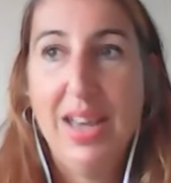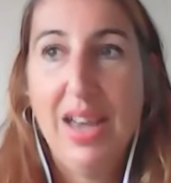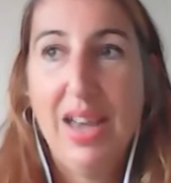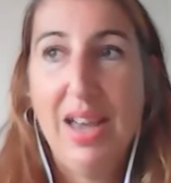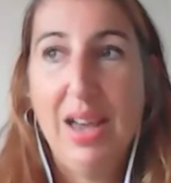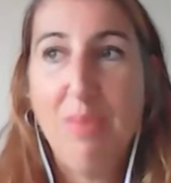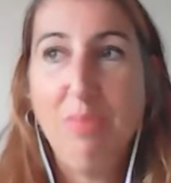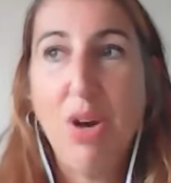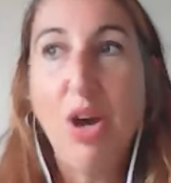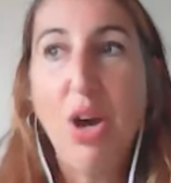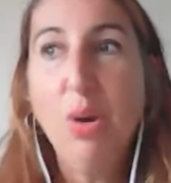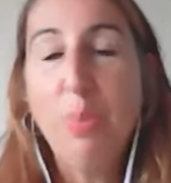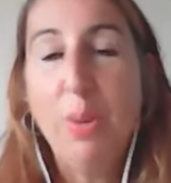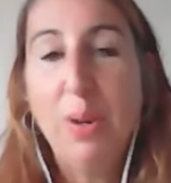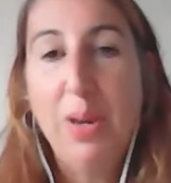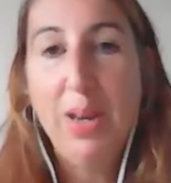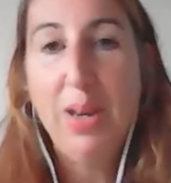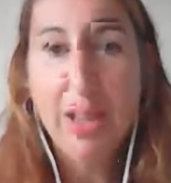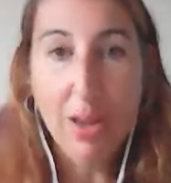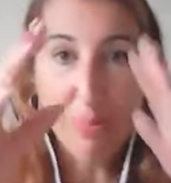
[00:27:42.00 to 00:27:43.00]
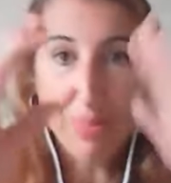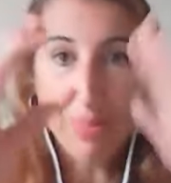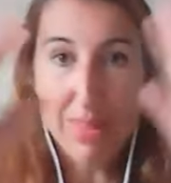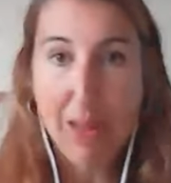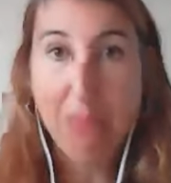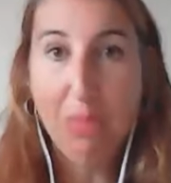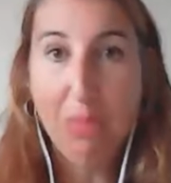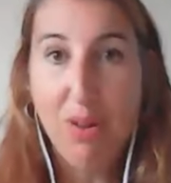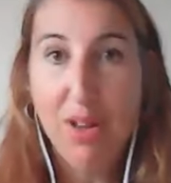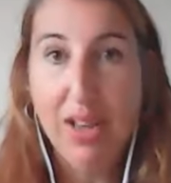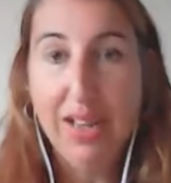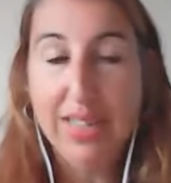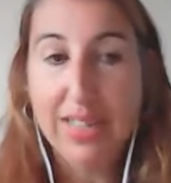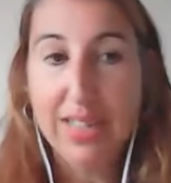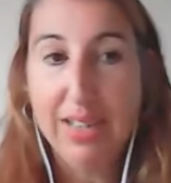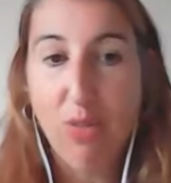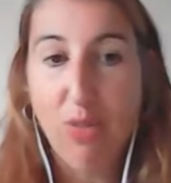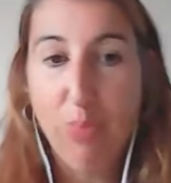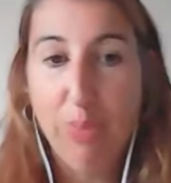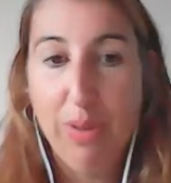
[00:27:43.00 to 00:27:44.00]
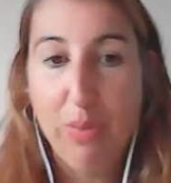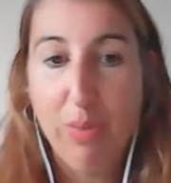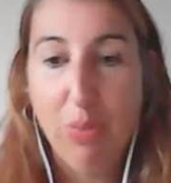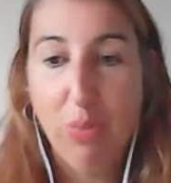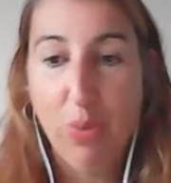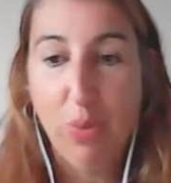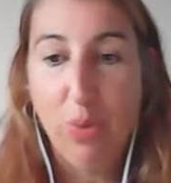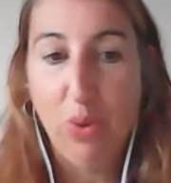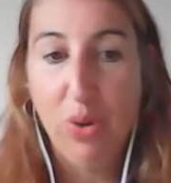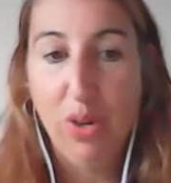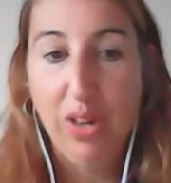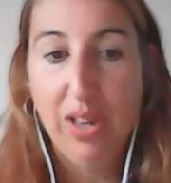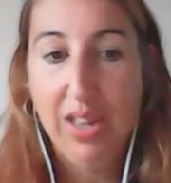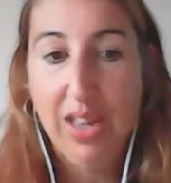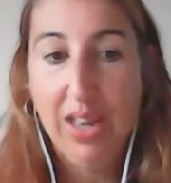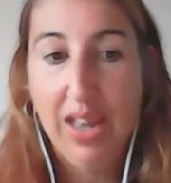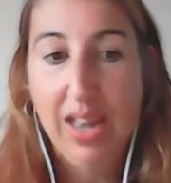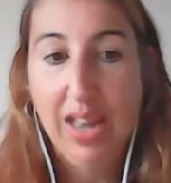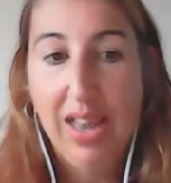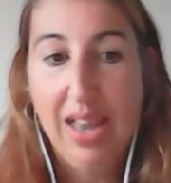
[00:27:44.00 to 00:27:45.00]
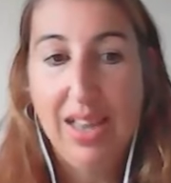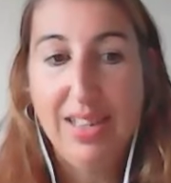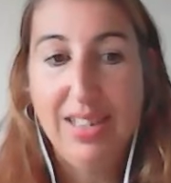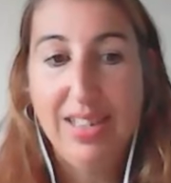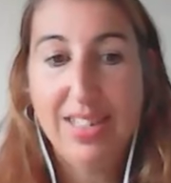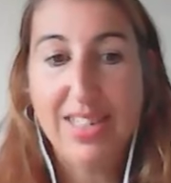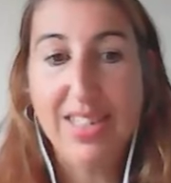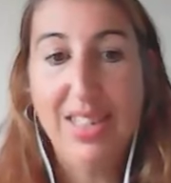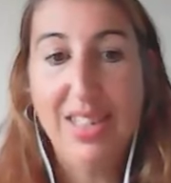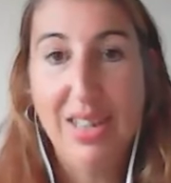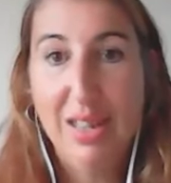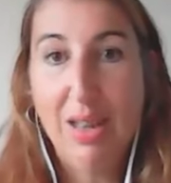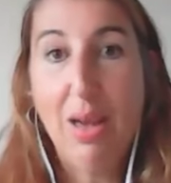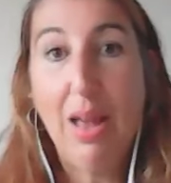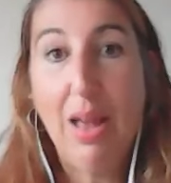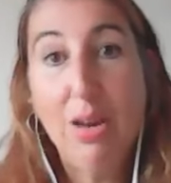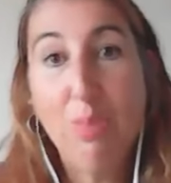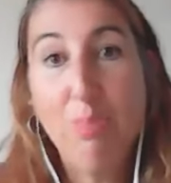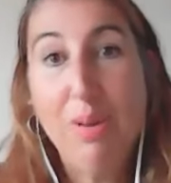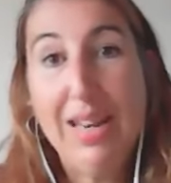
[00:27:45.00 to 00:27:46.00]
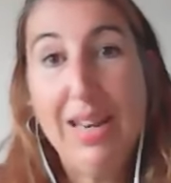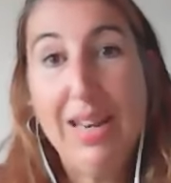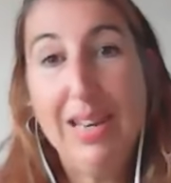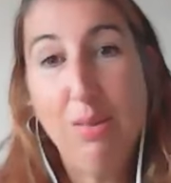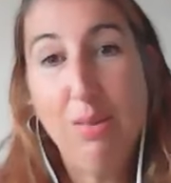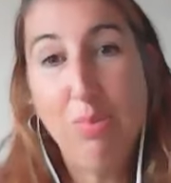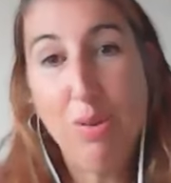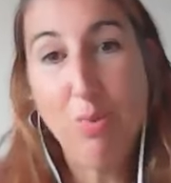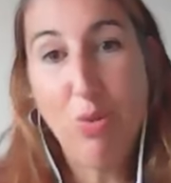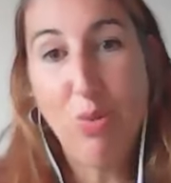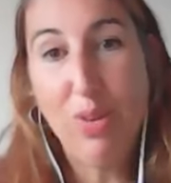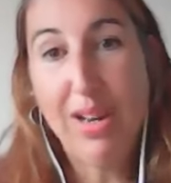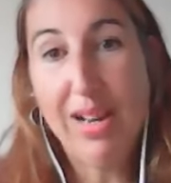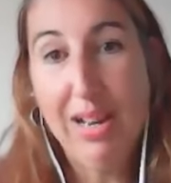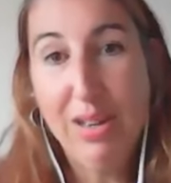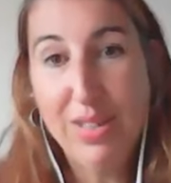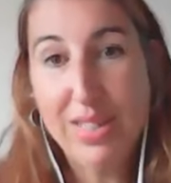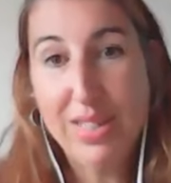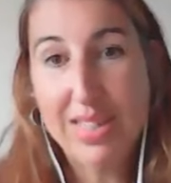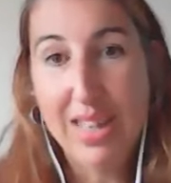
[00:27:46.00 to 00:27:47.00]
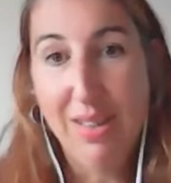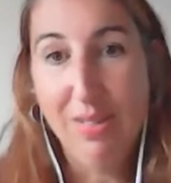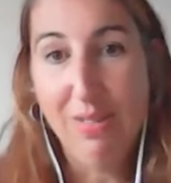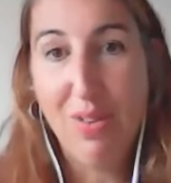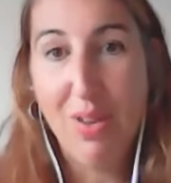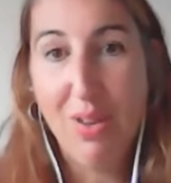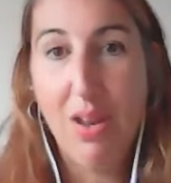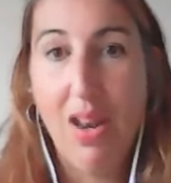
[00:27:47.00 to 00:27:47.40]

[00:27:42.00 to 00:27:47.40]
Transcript: Um, opening up their mind a little bit more, and yeah. a li- being a little bit more inclusive.